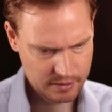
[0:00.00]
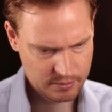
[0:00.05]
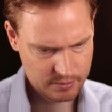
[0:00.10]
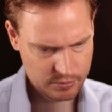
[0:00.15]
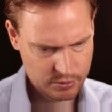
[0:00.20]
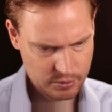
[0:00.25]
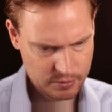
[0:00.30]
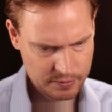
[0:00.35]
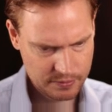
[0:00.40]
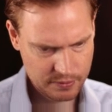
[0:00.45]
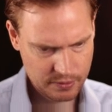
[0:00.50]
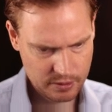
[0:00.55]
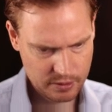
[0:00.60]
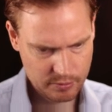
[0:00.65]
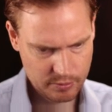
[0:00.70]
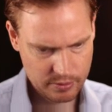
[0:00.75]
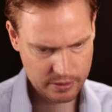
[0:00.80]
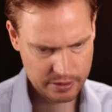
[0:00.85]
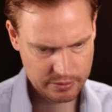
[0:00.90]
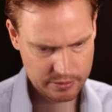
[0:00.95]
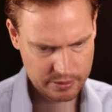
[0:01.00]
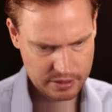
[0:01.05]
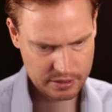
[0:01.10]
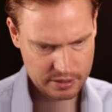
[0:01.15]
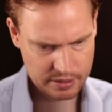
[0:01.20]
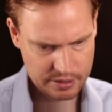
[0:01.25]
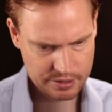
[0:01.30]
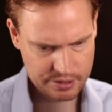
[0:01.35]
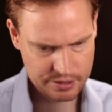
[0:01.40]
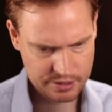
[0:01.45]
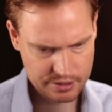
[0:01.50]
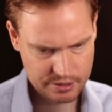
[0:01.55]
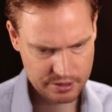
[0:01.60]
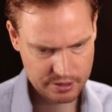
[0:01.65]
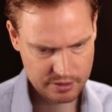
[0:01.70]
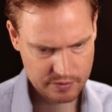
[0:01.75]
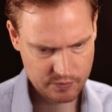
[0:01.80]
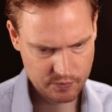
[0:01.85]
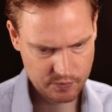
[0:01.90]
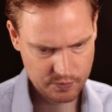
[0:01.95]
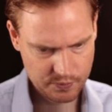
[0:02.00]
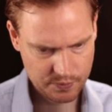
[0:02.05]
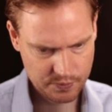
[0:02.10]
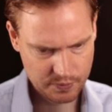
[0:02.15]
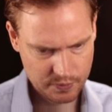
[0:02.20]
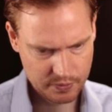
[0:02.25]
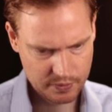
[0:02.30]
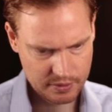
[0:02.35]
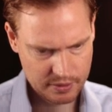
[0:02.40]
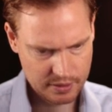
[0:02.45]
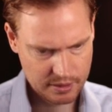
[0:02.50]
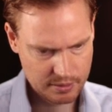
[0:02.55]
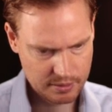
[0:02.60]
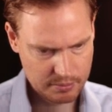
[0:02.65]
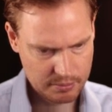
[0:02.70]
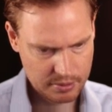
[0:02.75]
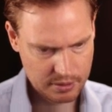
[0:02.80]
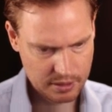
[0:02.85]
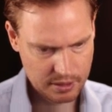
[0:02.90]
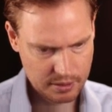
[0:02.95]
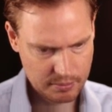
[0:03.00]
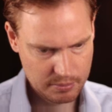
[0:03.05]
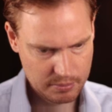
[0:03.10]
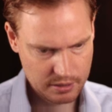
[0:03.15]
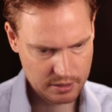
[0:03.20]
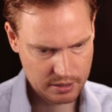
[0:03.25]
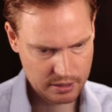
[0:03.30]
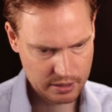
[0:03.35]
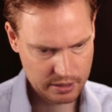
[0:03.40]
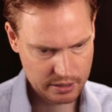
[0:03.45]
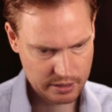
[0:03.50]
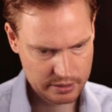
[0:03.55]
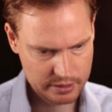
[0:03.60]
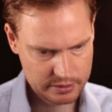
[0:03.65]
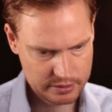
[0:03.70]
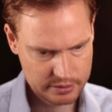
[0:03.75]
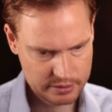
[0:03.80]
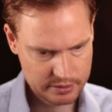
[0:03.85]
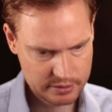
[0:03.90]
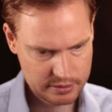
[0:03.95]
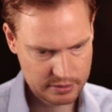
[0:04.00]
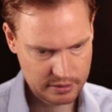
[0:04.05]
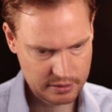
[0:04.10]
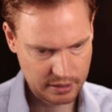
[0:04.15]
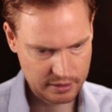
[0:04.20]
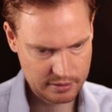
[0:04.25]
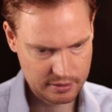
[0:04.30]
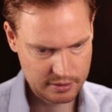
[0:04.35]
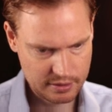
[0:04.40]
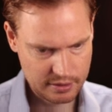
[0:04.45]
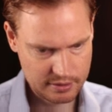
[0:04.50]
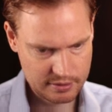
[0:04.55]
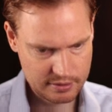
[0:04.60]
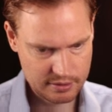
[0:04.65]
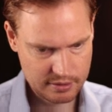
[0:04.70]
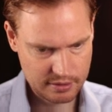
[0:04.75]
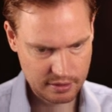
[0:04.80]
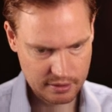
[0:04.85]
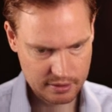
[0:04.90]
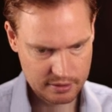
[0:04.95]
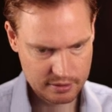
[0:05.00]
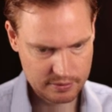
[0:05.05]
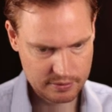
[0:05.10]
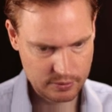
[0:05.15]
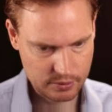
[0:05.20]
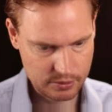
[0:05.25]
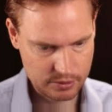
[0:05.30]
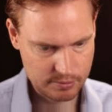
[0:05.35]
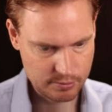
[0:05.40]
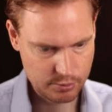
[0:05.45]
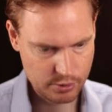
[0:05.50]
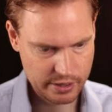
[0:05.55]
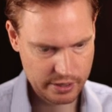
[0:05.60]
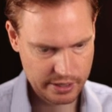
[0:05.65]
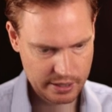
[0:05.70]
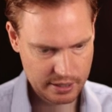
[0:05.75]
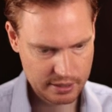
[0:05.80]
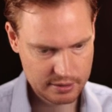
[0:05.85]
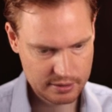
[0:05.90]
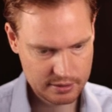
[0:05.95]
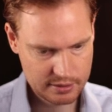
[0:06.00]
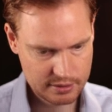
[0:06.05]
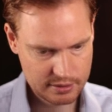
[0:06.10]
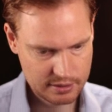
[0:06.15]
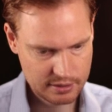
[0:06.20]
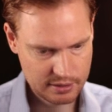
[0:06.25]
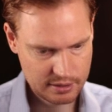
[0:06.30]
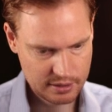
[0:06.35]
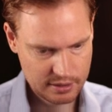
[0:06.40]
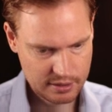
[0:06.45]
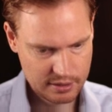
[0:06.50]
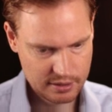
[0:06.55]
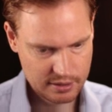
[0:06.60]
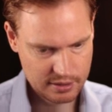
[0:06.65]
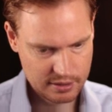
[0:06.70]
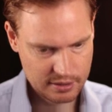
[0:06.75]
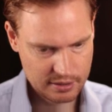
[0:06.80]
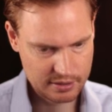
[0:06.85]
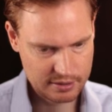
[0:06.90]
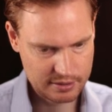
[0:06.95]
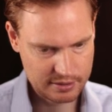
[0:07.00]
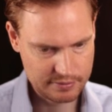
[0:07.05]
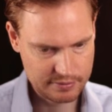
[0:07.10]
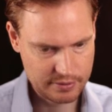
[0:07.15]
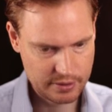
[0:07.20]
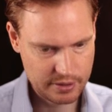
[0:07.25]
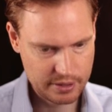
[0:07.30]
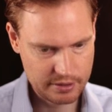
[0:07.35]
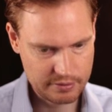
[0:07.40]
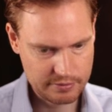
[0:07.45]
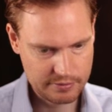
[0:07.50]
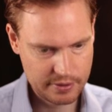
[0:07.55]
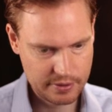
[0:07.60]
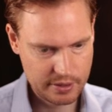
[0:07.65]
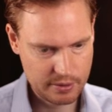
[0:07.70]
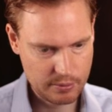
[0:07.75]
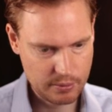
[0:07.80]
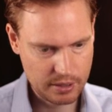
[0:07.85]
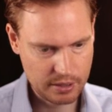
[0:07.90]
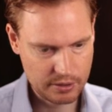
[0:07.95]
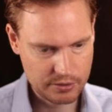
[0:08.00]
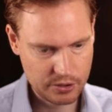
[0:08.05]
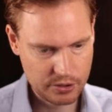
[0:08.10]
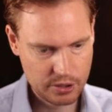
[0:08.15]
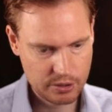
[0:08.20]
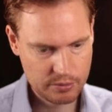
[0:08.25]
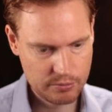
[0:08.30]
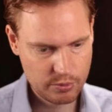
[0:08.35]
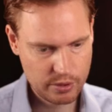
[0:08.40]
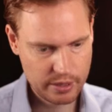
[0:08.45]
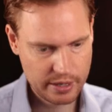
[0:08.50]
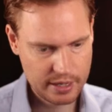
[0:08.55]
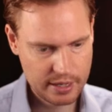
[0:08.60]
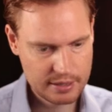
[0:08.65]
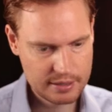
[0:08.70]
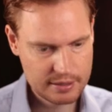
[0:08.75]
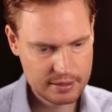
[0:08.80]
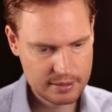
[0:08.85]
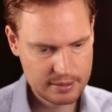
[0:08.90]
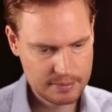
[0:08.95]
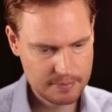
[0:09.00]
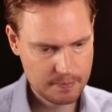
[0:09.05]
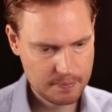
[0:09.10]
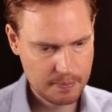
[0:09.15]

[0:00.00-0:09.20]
Broad portfolio brand recognition. Blah, blah. Okay, so here's just a list of all the brands. There's some very, very well-known brands.